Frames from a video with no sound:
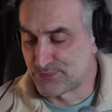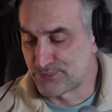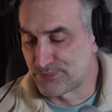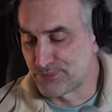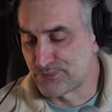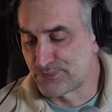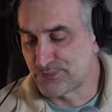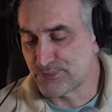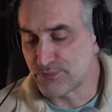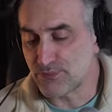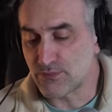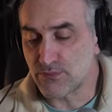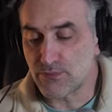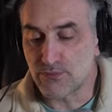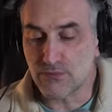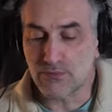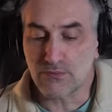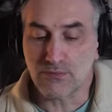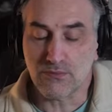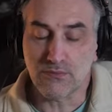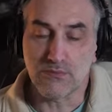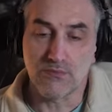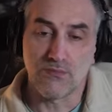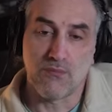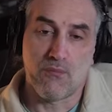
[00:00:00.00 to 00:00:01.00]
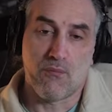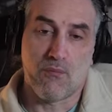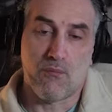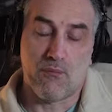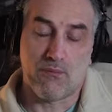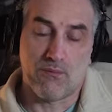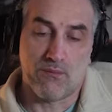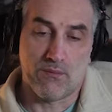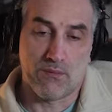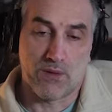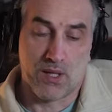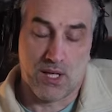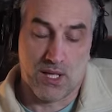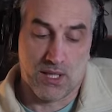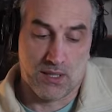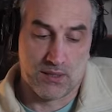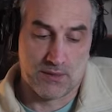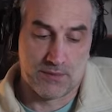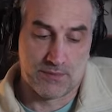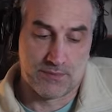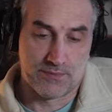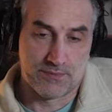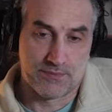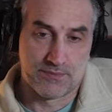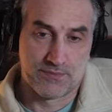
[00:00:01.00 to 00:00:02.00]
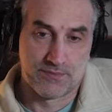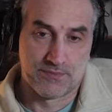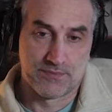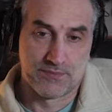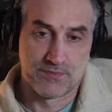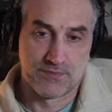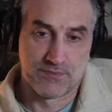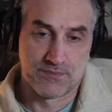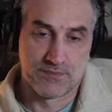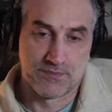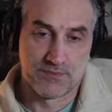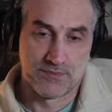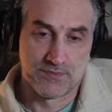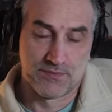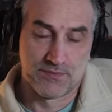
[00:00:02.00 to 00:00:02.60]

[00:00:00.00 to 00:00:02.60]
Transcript: Okay, these are nice people we're meeting, huh? Yes,